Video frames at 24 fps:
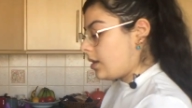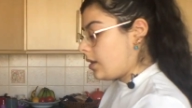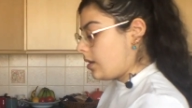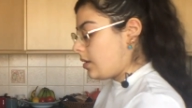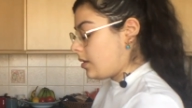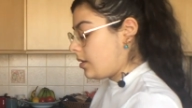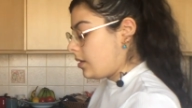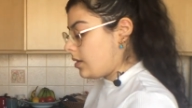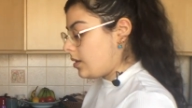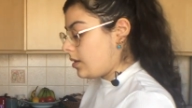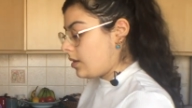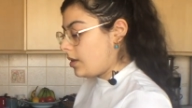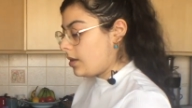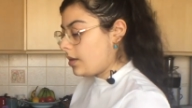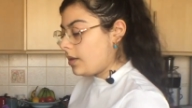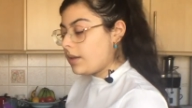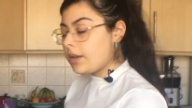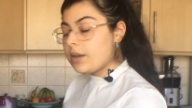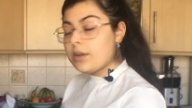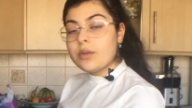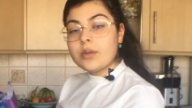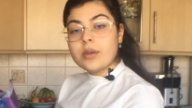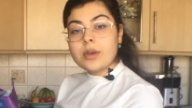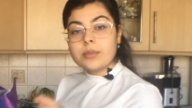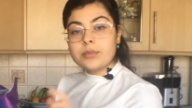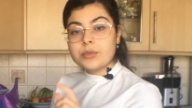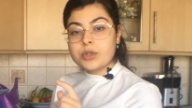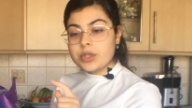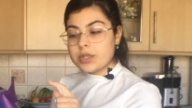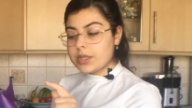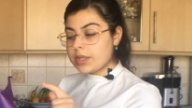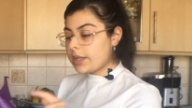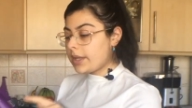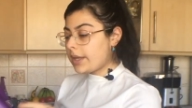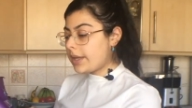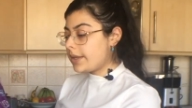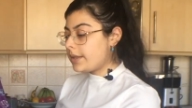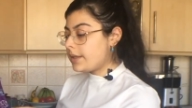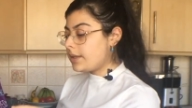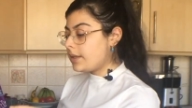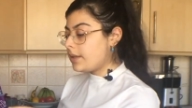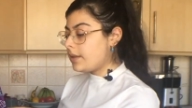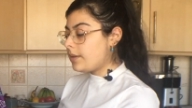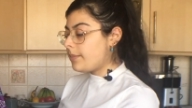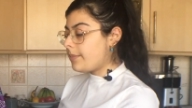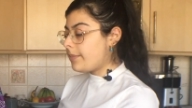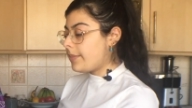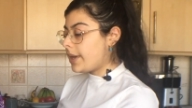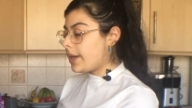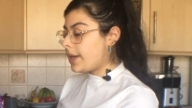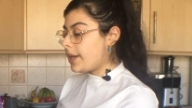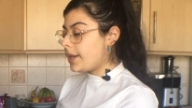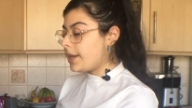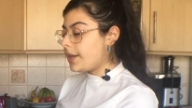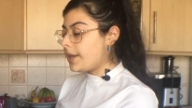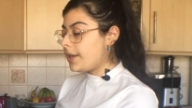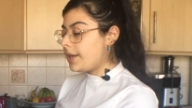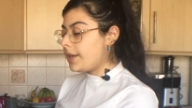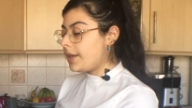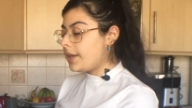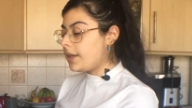And now I'm just going to add in my